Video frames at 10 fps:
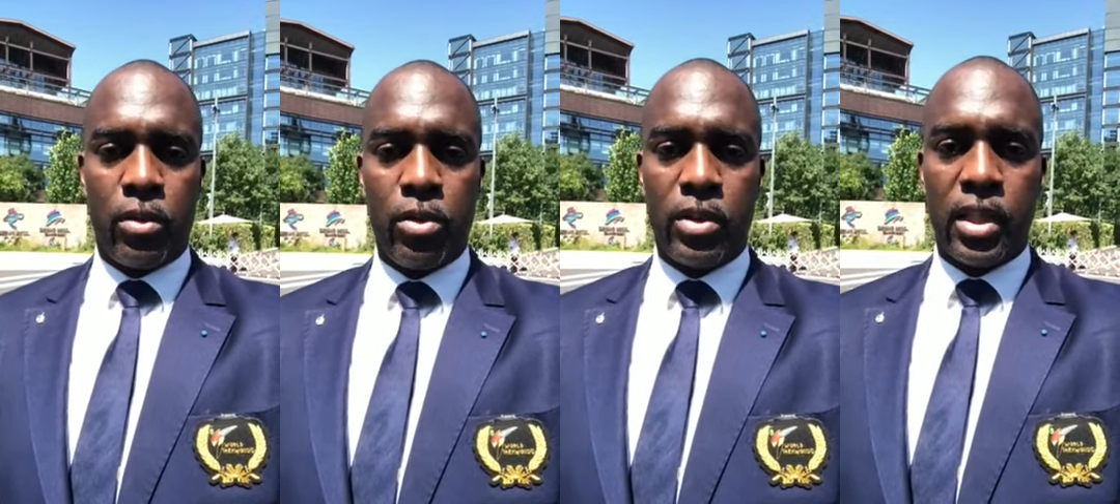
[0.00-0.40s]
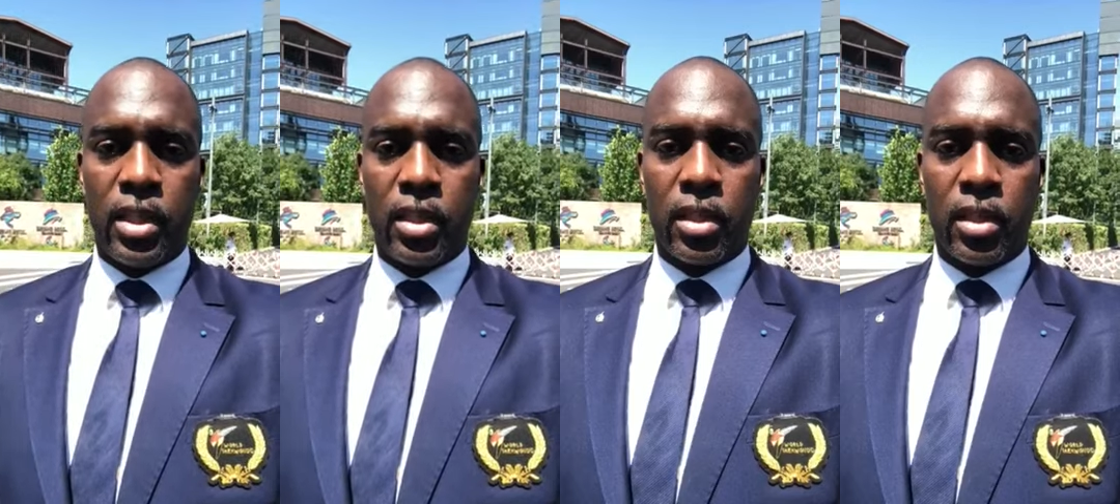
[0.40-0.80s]

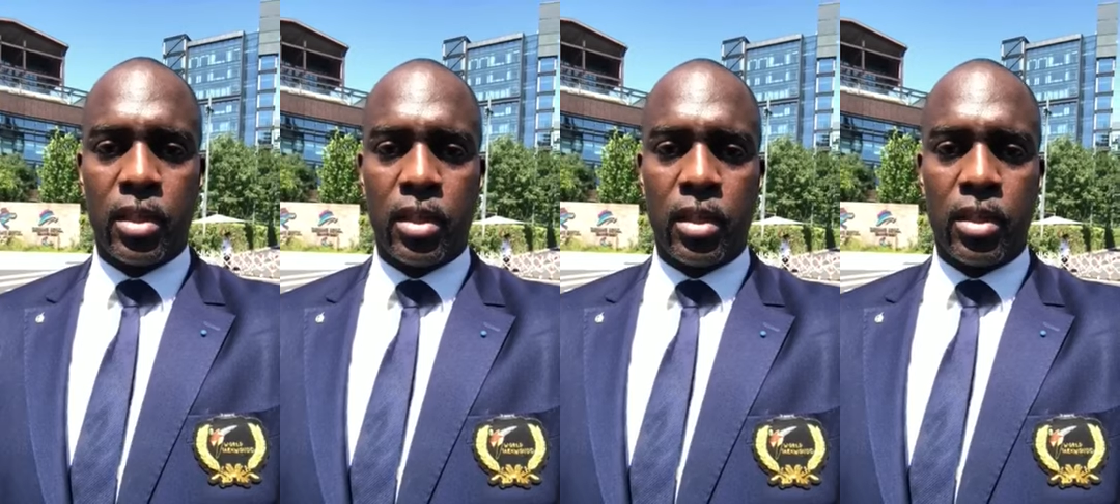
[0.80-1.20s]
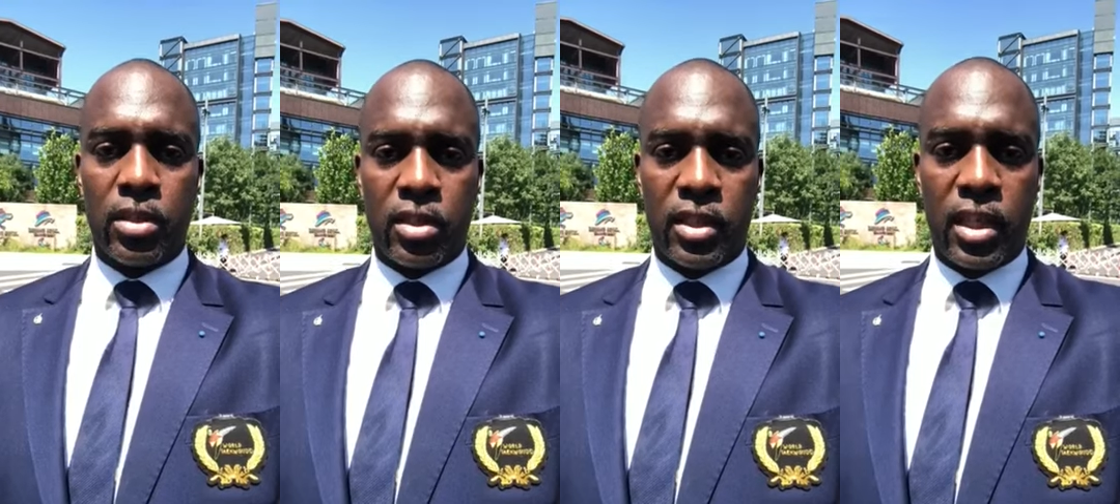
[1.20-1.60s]
using
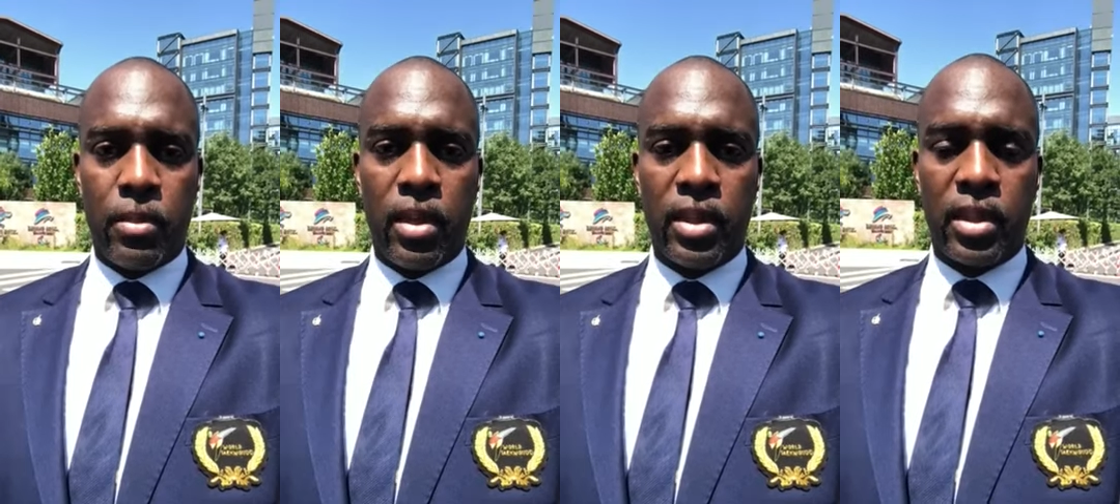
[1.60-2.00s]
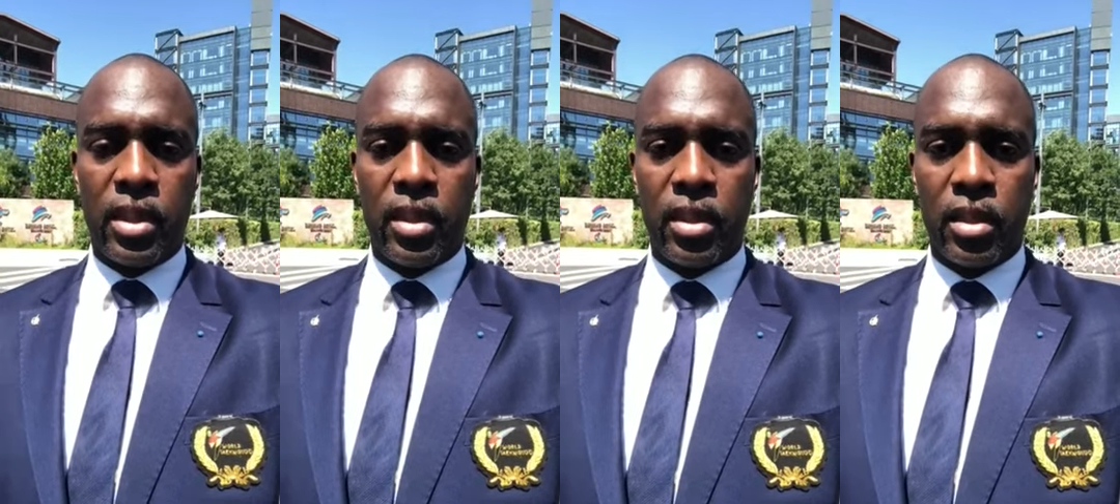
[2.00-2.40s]

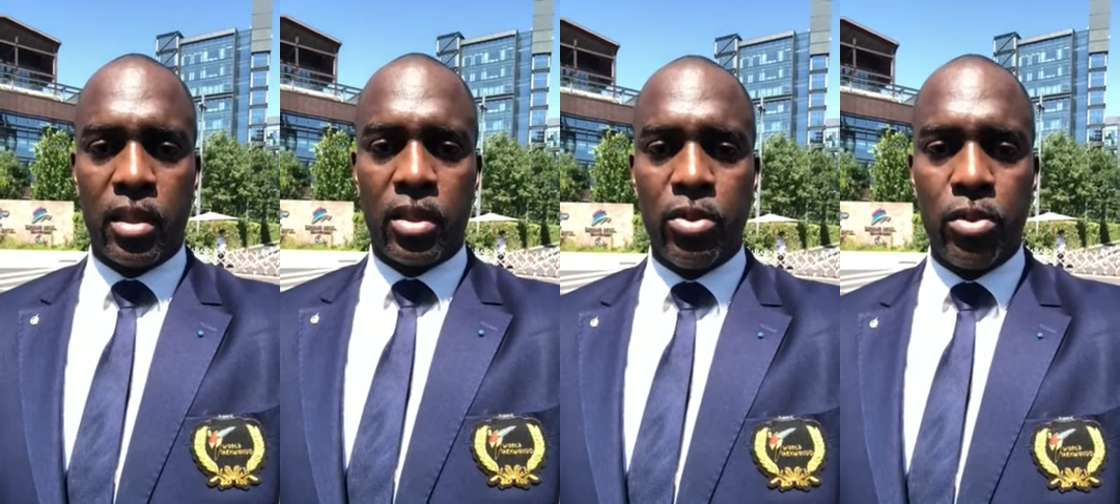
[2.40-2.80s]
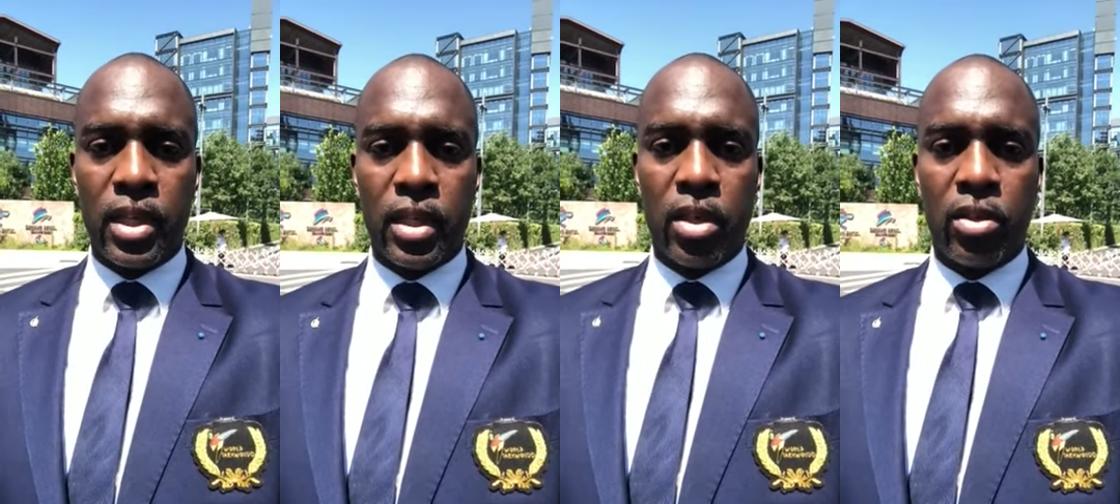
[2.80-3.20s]
sustainability, new
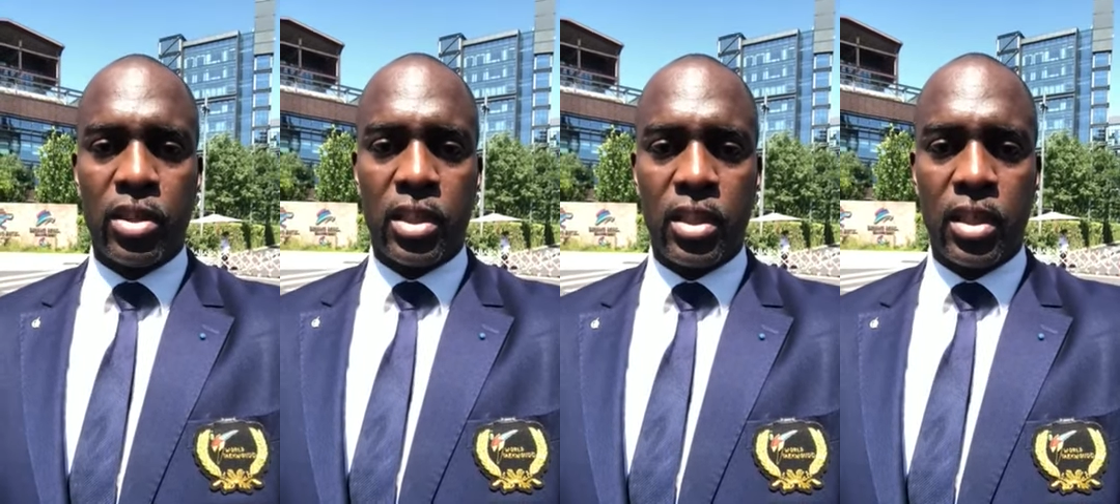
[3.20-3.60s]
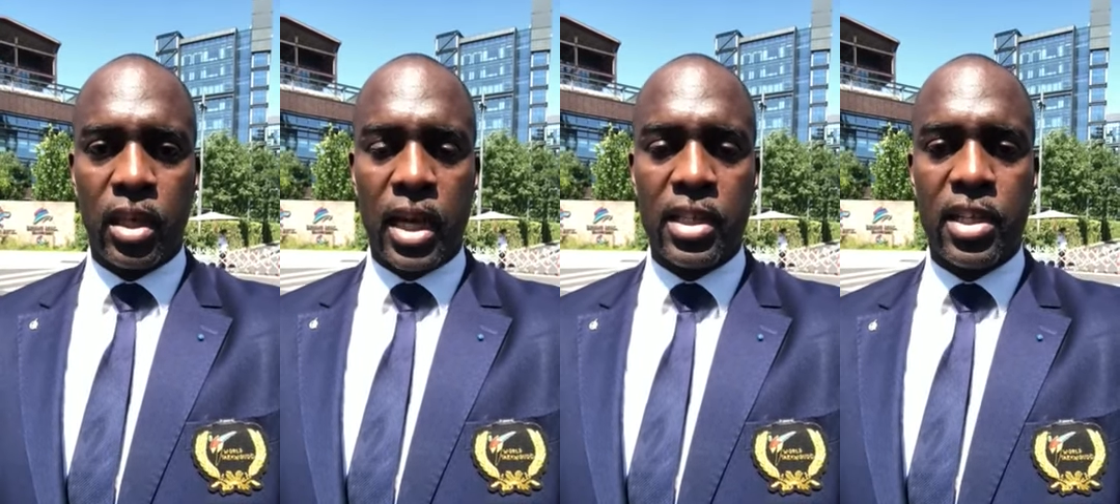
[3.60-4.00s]
technology
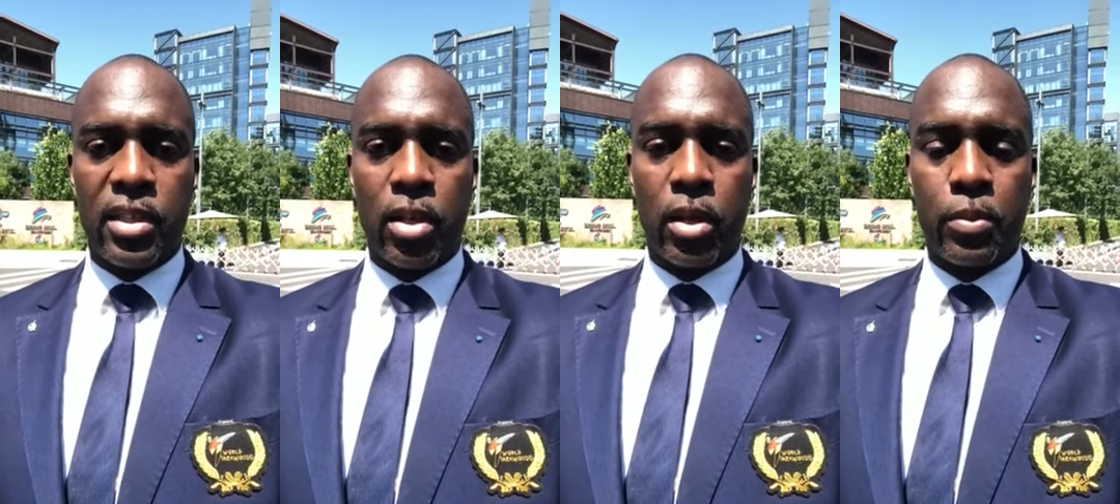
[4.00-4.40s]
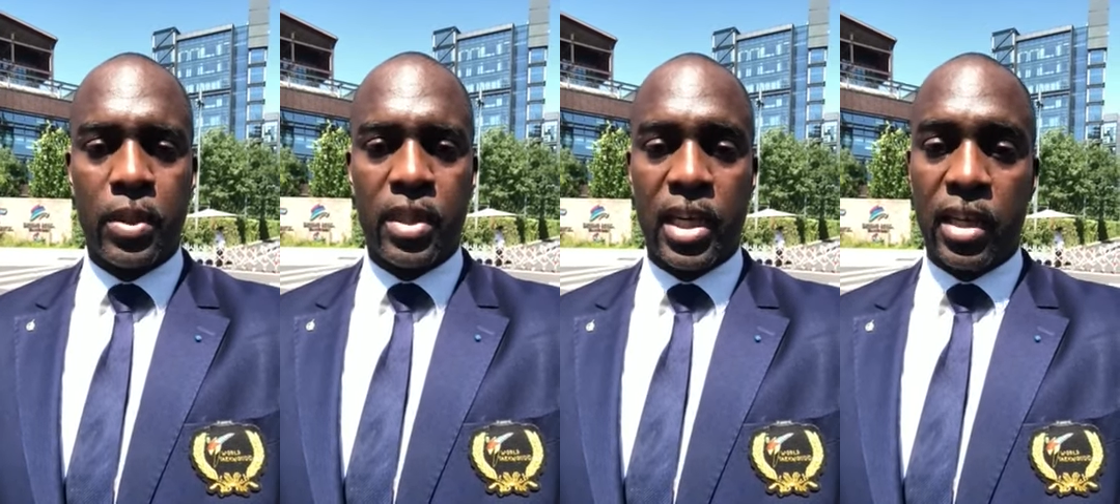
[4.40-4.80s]
and gender
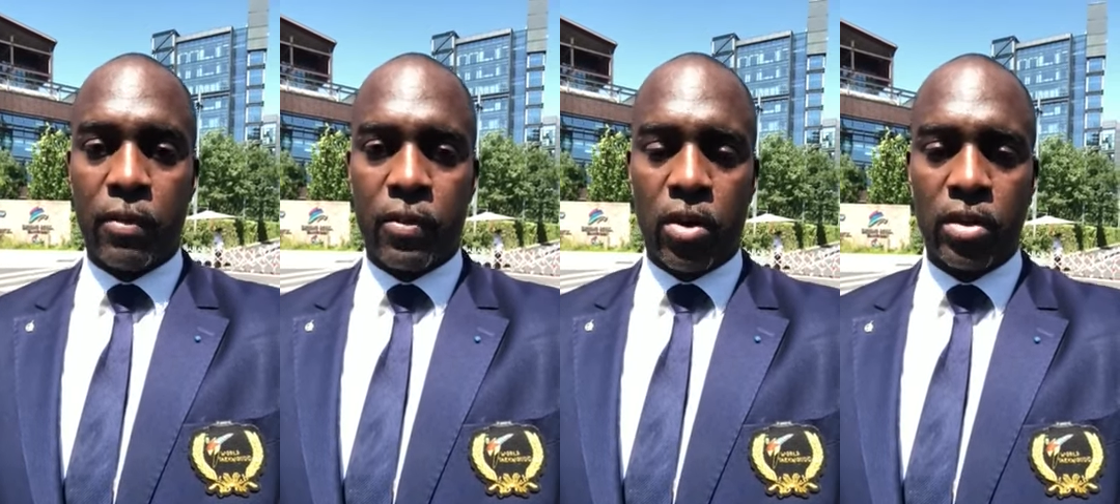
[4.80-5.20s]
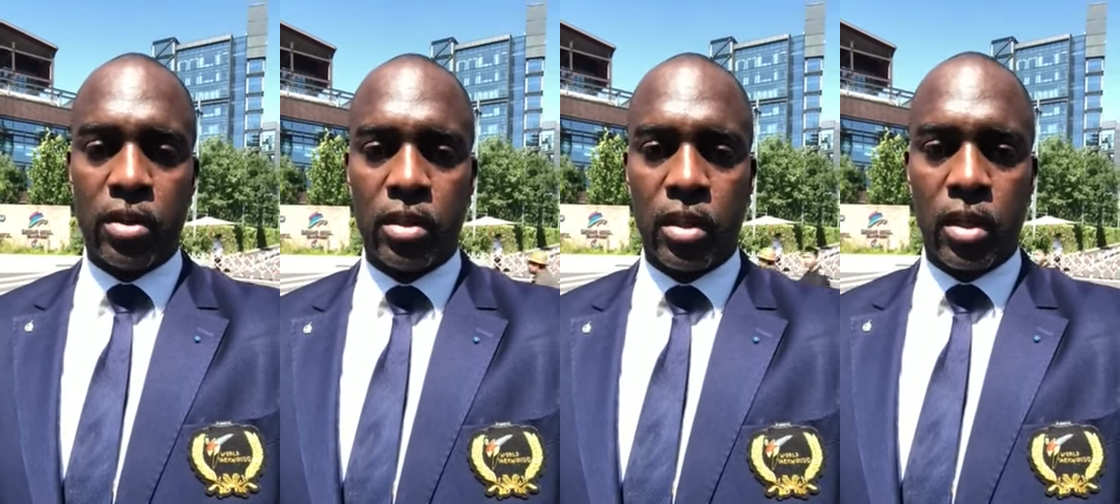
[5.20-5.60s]
equity. And of
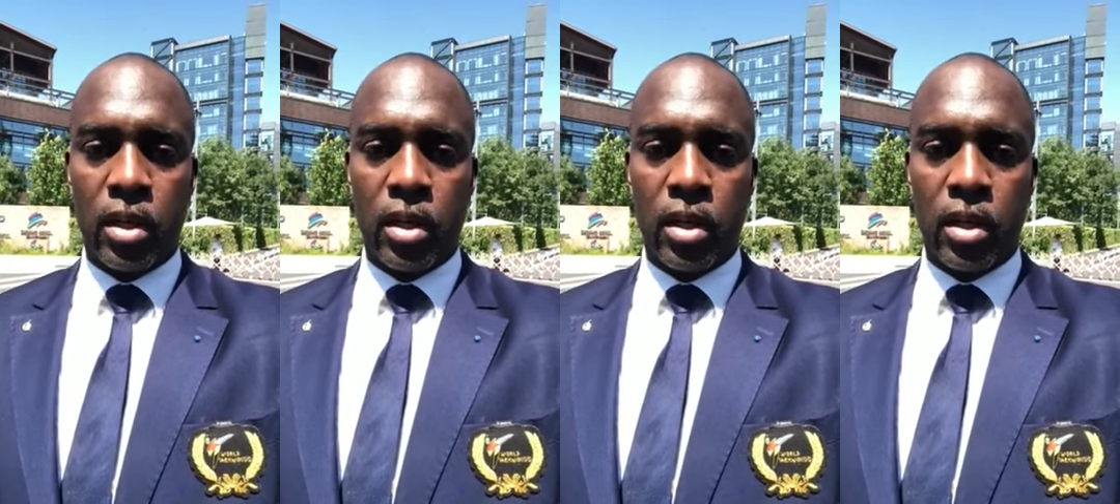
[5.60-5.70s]
course,